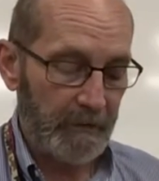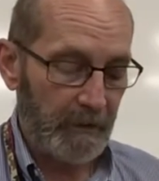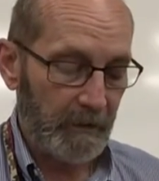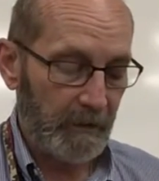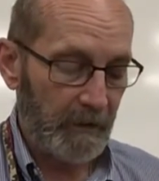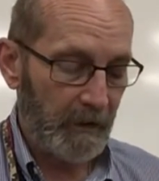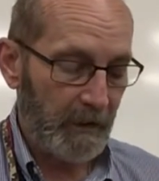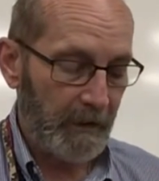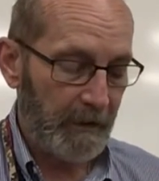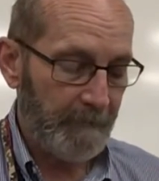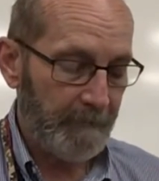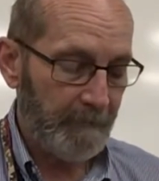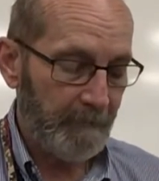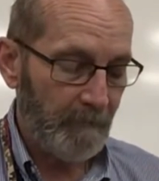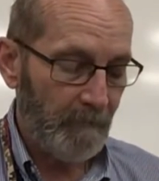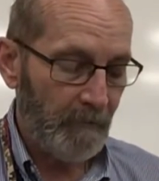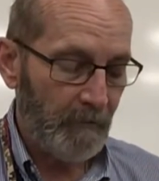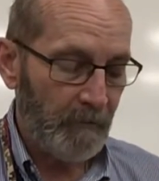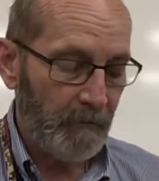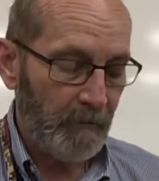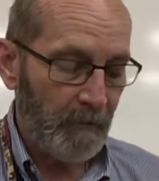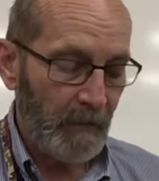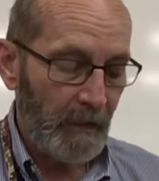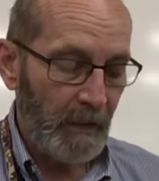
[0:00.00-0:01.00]
Okay,
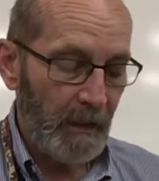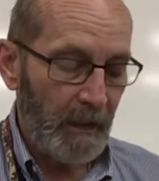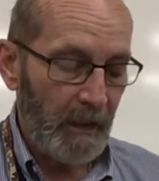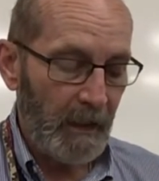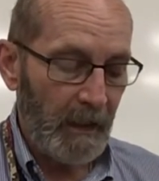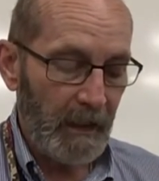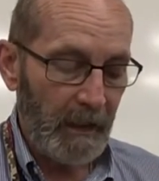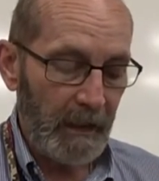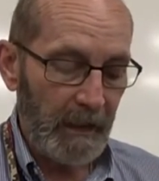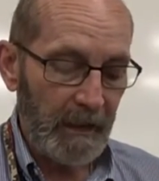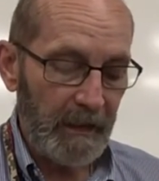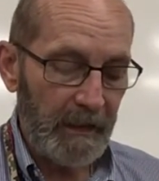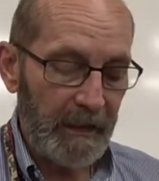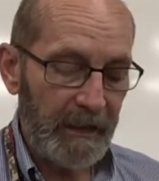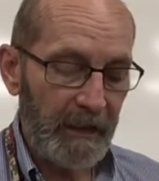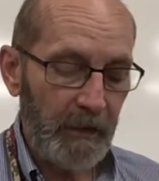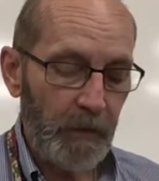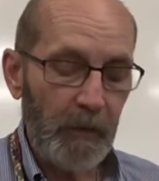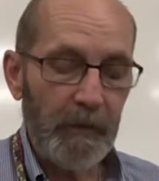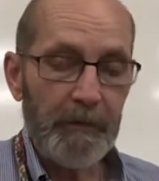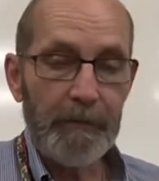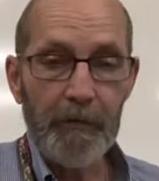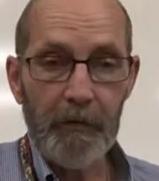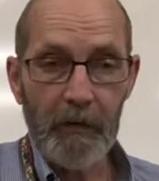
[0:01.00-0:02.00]

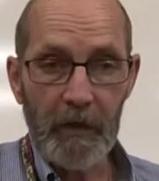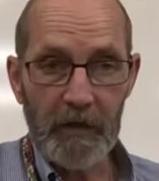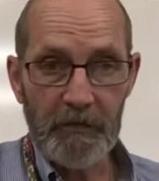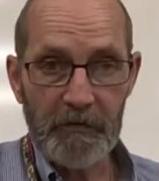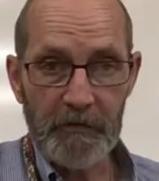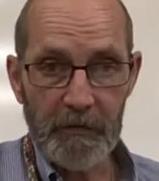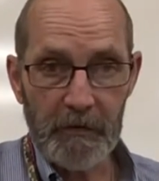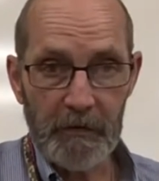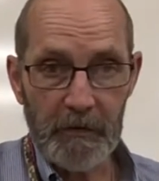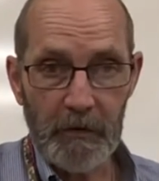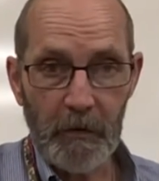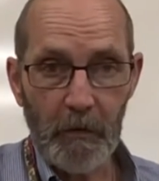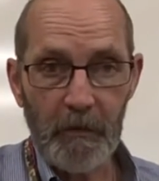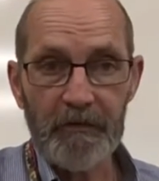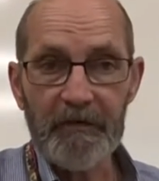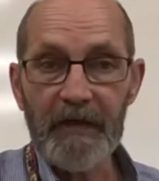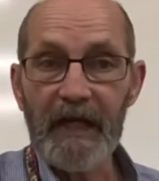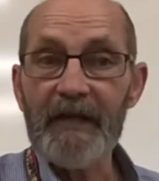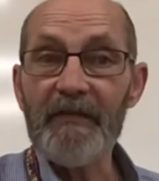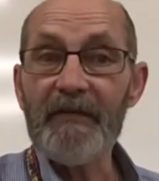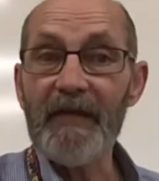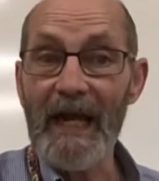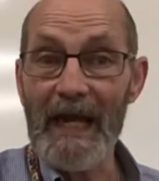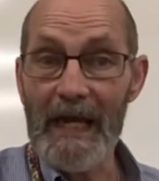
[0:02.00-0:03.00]
liquid pressure, of course,
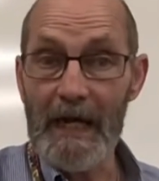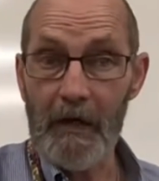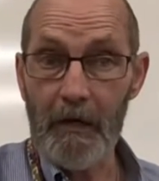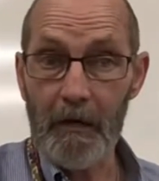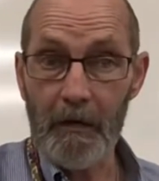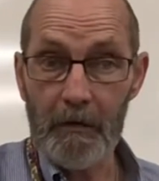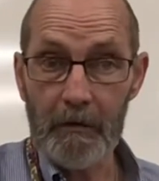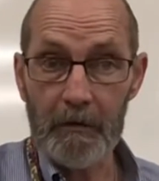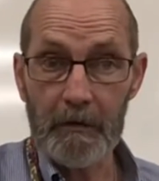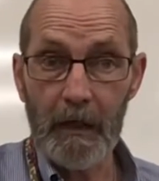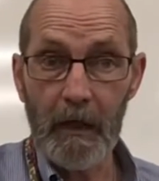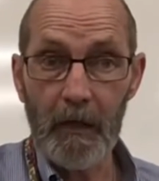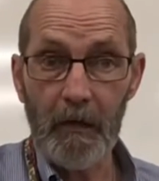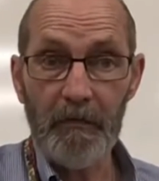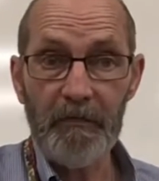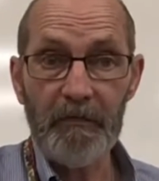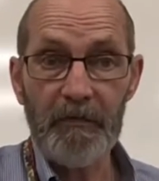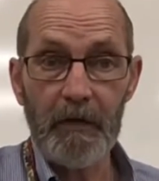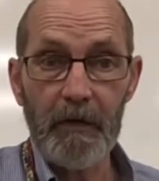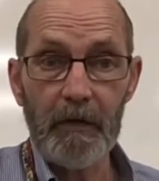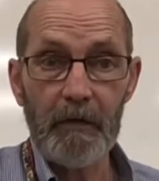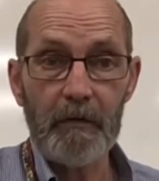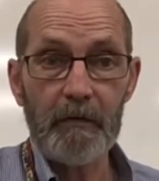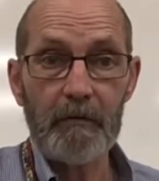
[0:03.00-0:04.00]
that's air
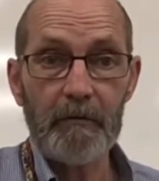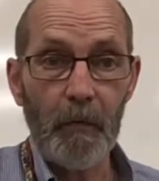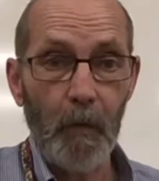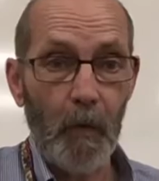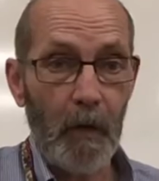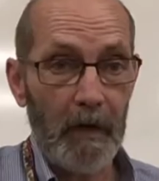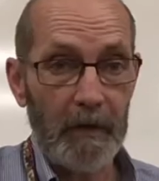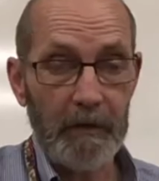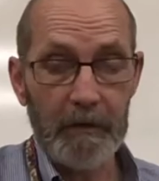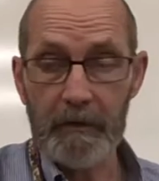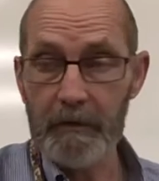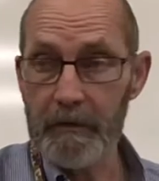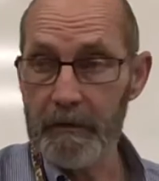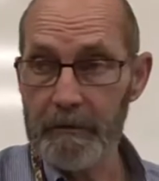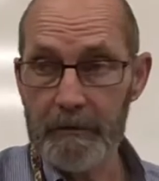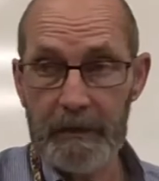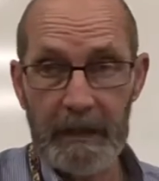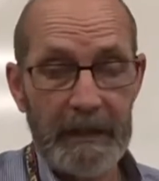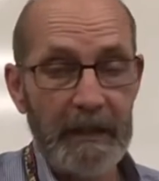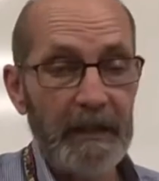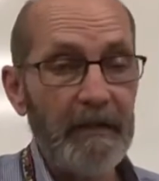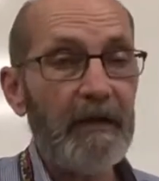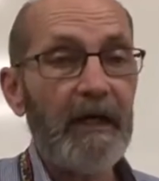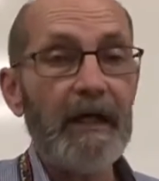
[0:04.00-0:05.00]
also, water,
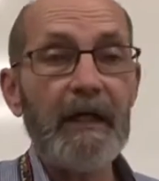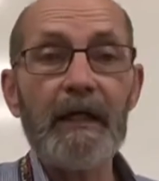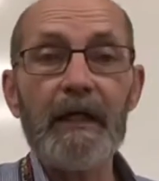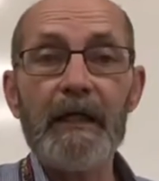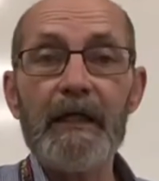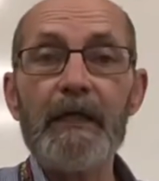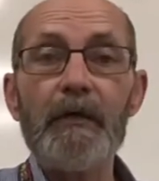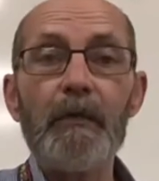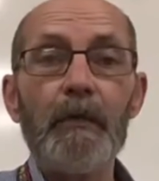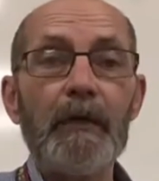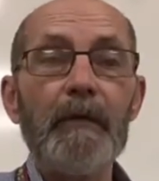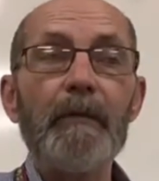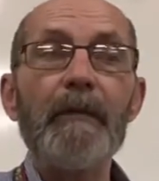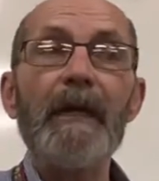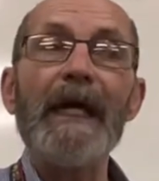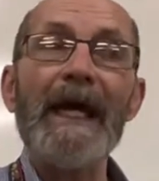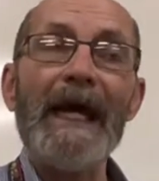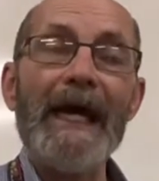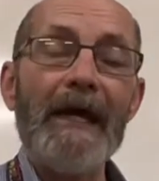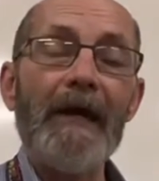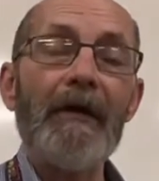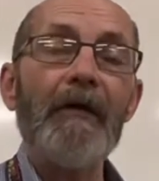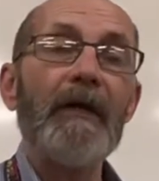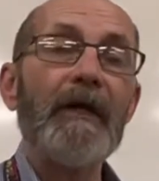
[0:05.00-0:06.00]
anything liquid, but
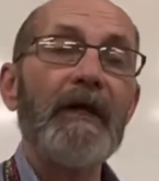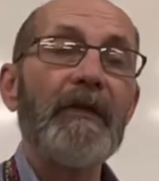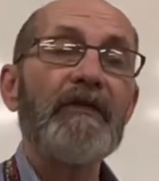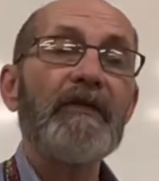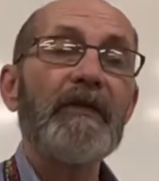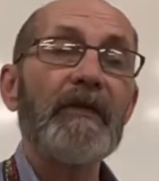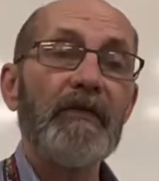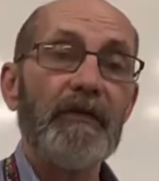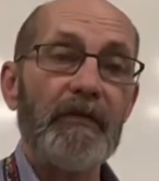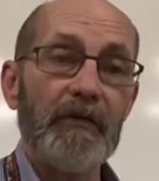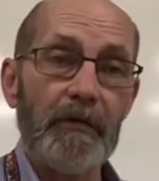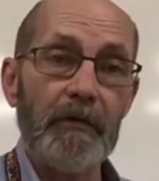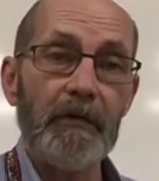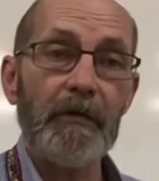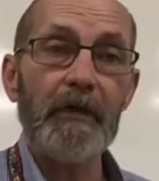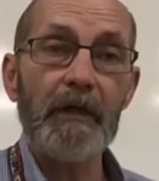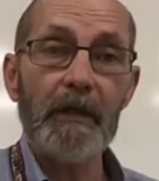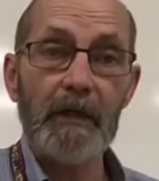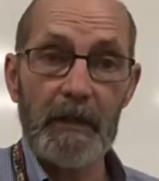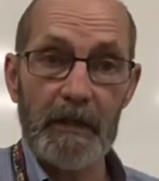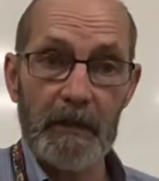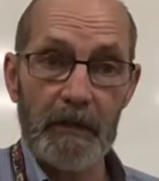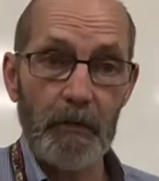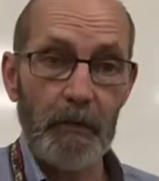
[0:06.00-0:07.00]
air is considered a
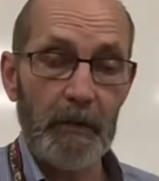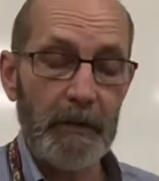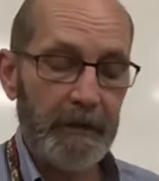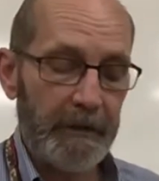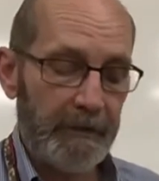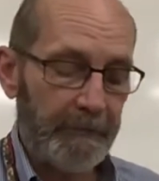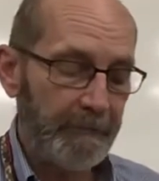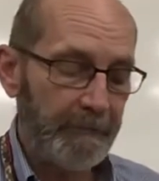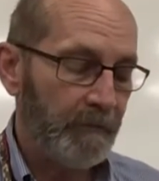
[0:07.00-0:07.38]
liquid.